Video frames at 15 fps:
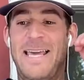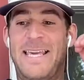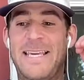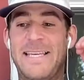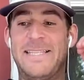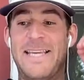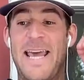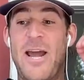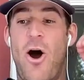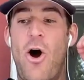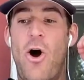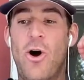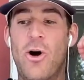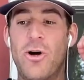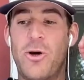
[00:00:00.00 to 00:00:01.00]
he is a
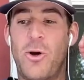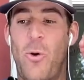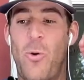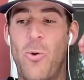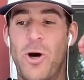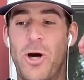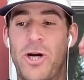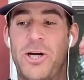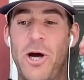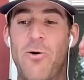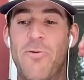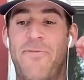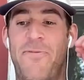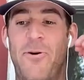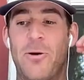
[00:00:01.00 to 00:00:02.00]
hardcore
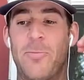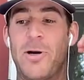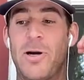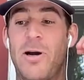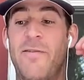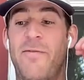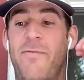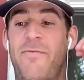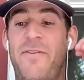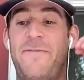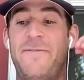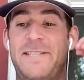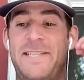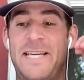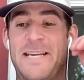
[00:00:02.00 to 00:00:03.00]
goat farmer of
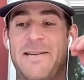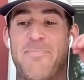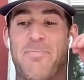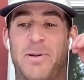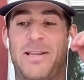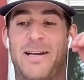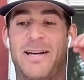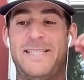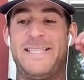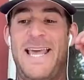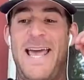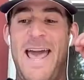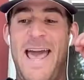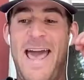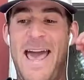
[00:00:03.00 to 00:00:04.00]
15 plus
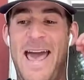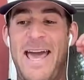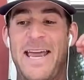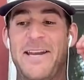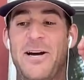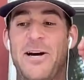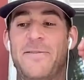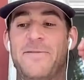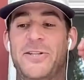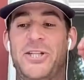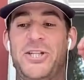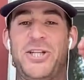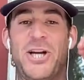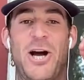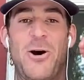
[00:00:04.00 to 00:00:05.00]
head of
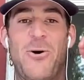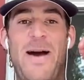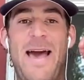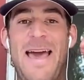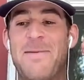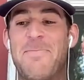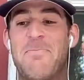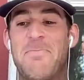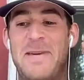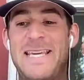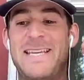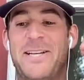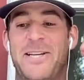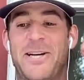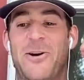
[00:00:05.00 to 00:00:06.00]
show and
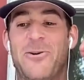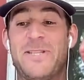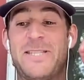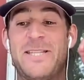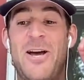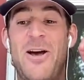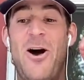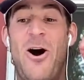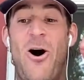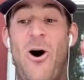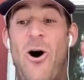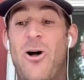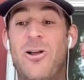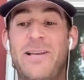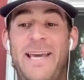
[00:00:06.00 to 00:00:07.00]
meat goats,
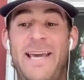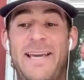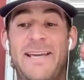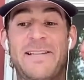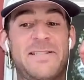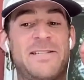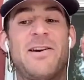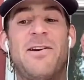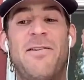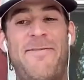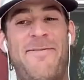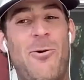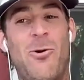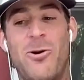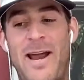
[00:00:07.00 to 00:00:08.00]
all his
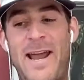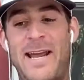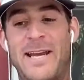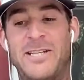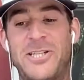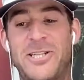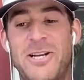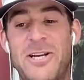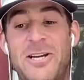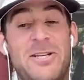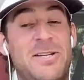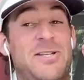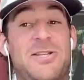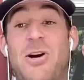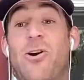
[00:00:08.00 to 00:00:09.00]
4-H.
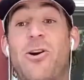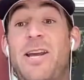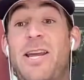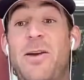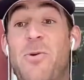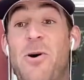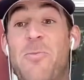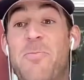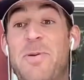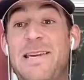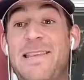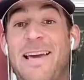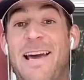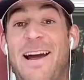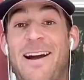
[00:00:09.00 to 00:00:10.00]
Sorry, he won't be
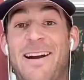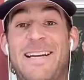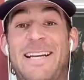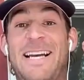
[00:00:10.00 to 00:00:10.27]
there.